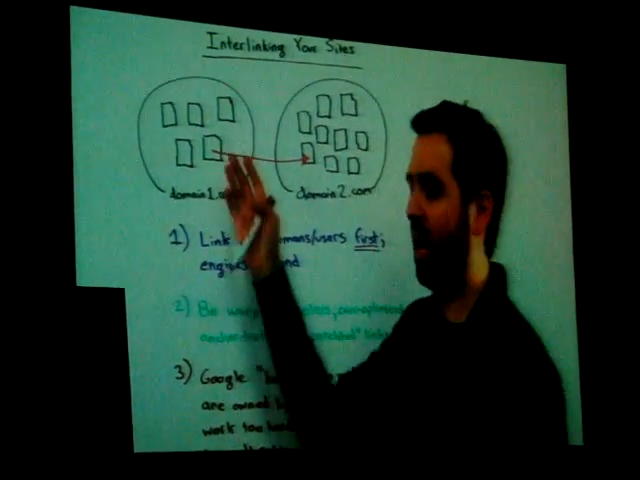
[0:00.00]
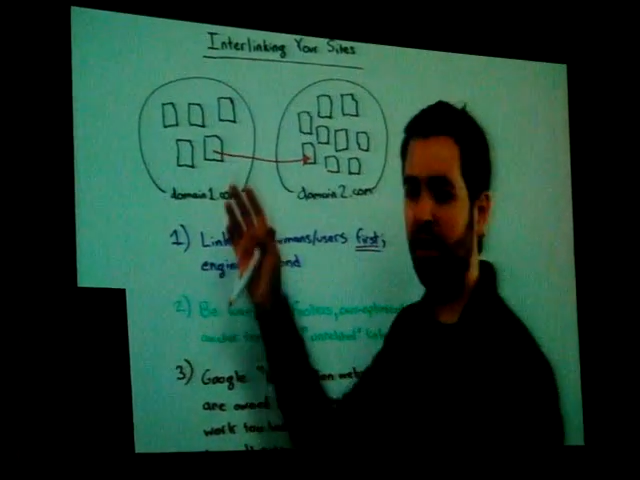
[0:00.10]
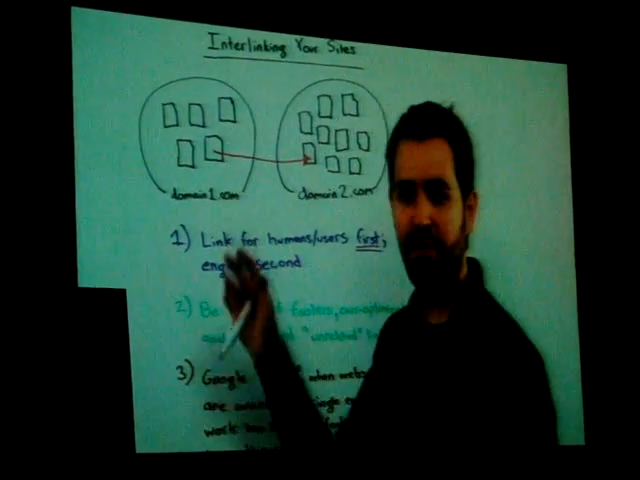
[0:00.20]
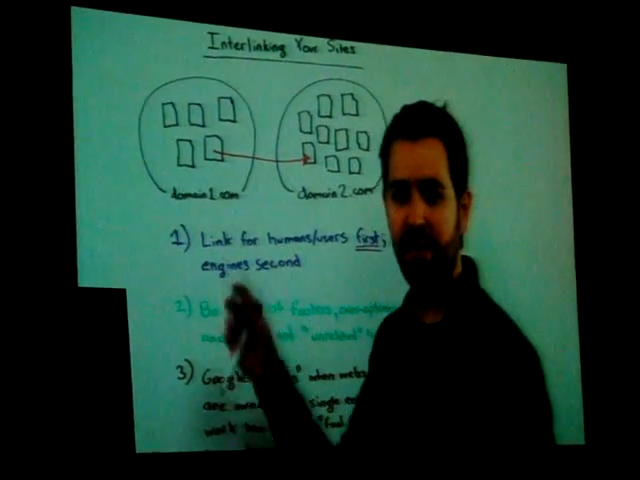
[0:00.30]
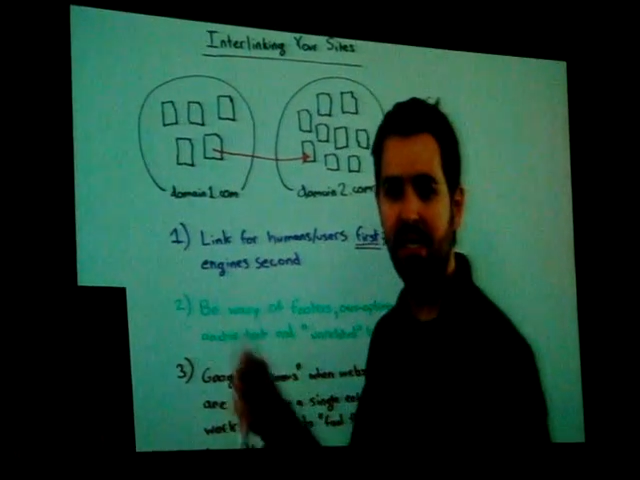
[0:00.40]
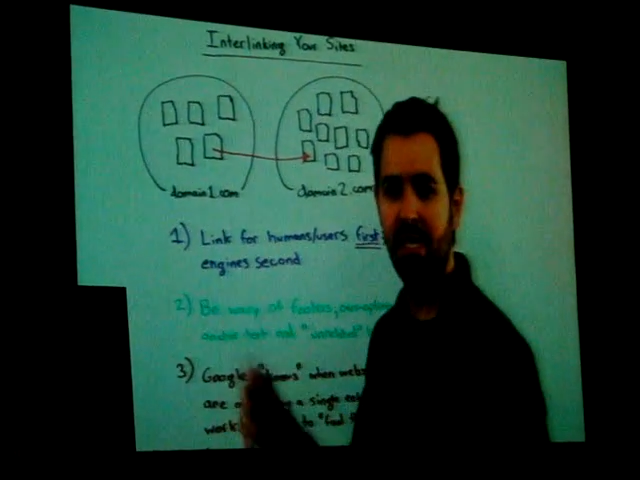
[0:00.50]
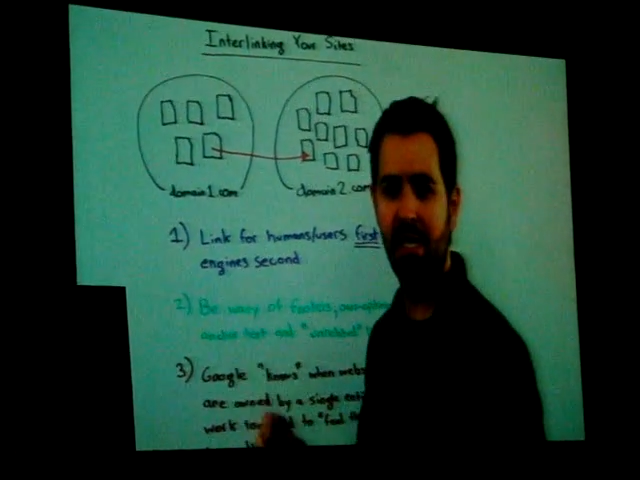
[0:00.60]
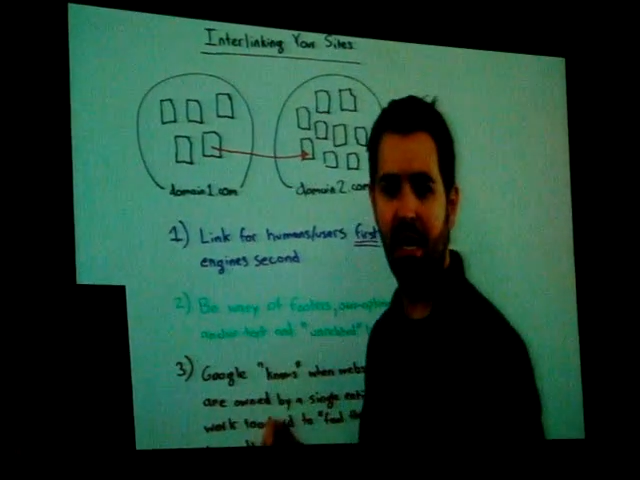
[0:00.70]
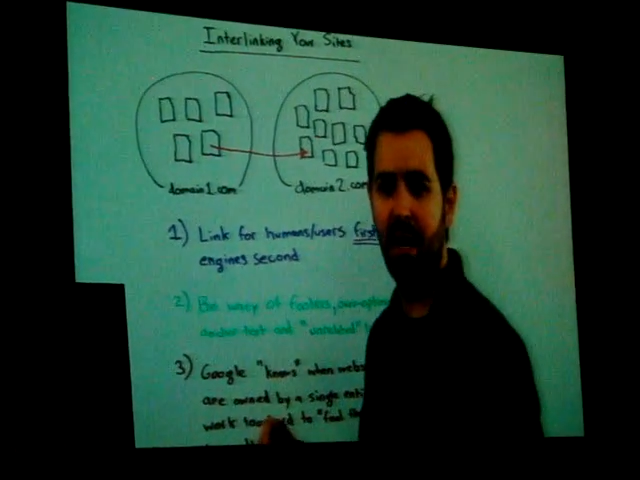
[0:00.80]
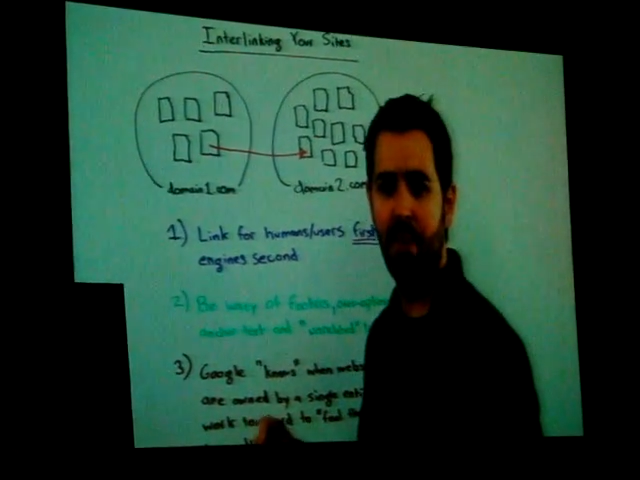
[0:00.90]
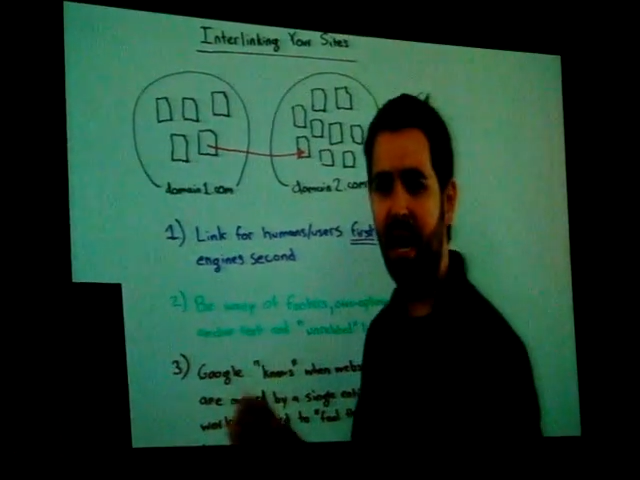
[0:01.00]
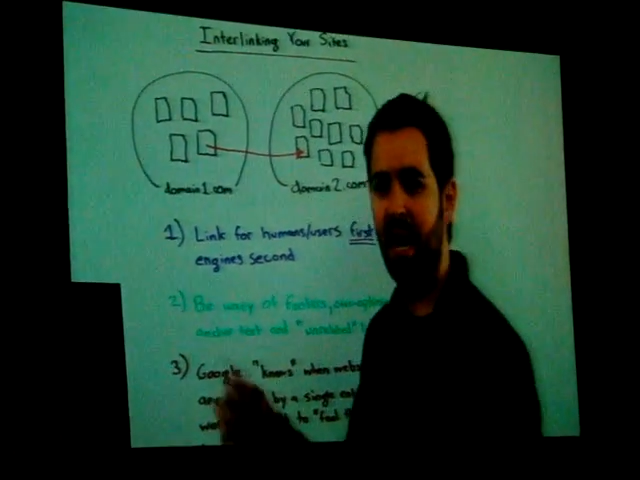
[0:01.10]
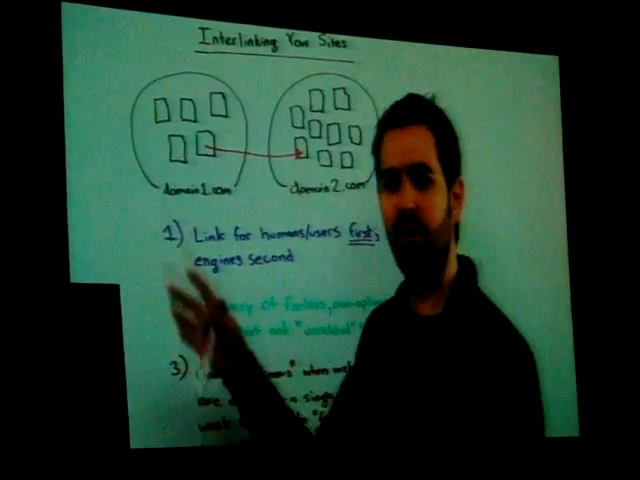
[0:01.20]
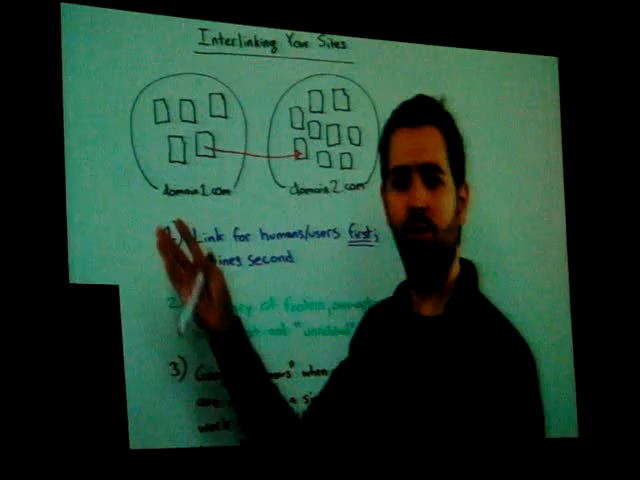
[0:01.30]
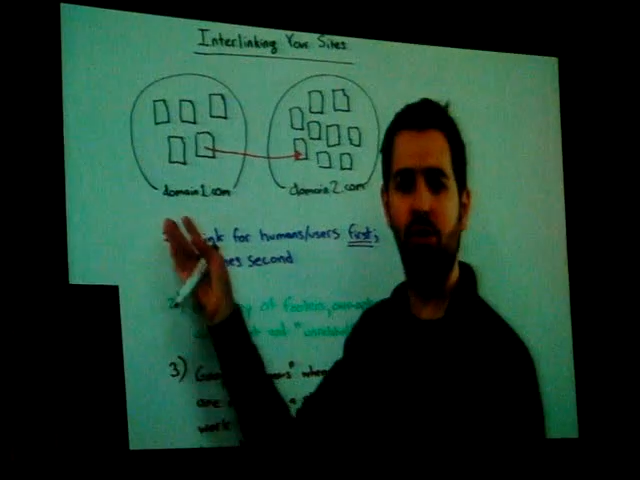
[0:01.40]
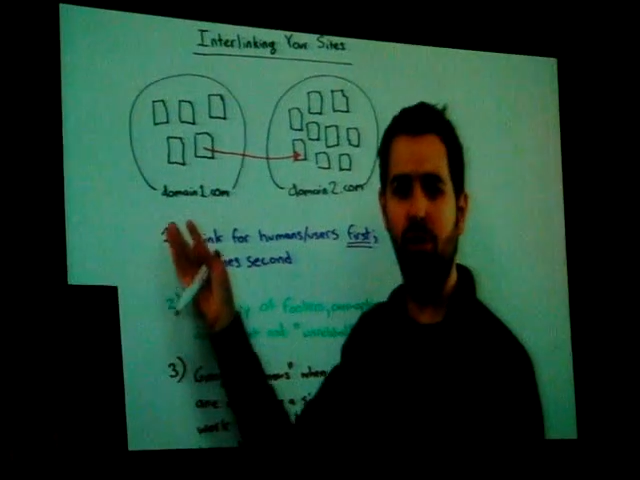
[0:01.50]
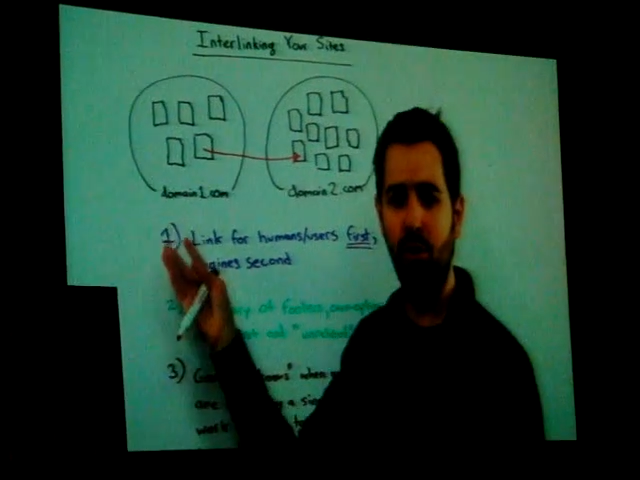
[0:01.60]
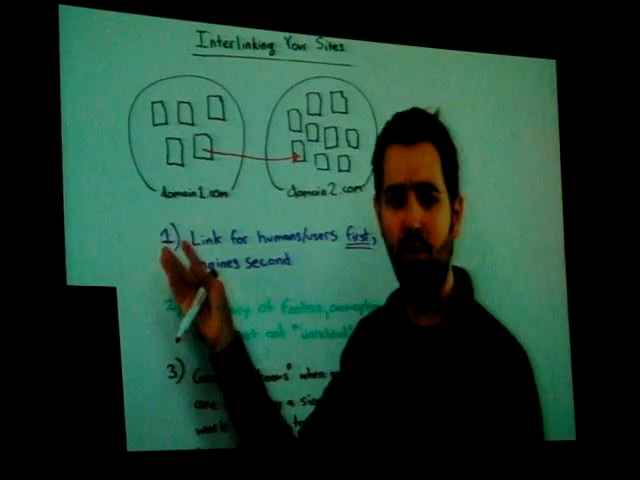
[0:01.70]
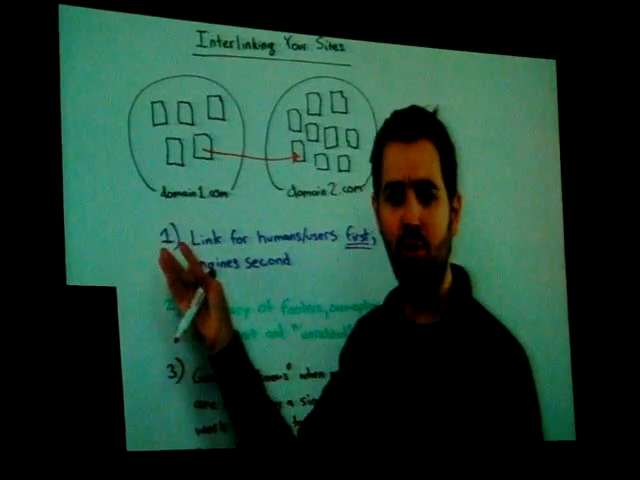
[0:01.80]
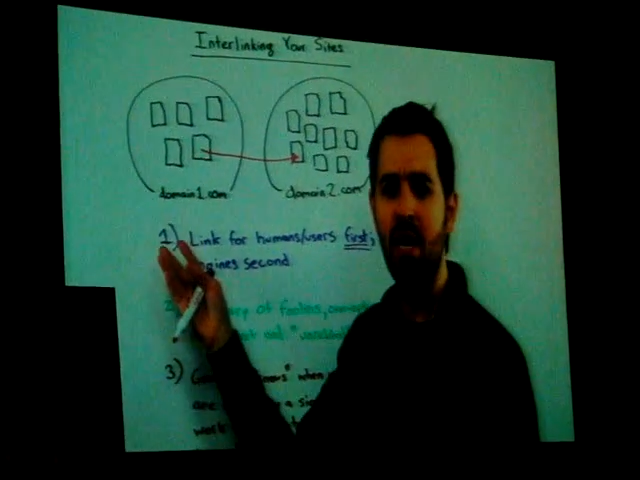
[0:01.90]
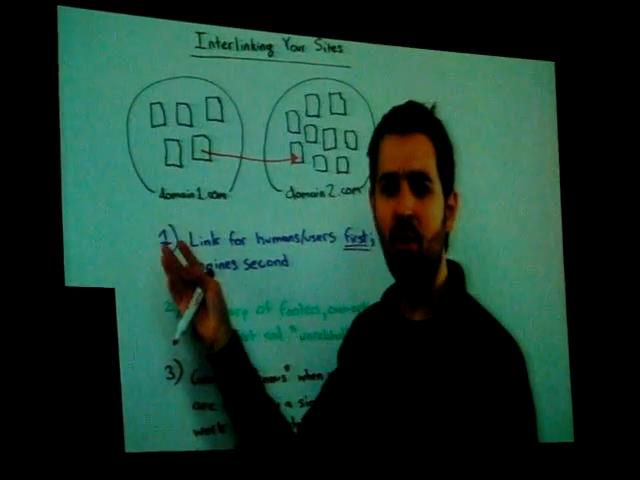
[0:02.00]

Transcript: Elephants Bangalore Zoo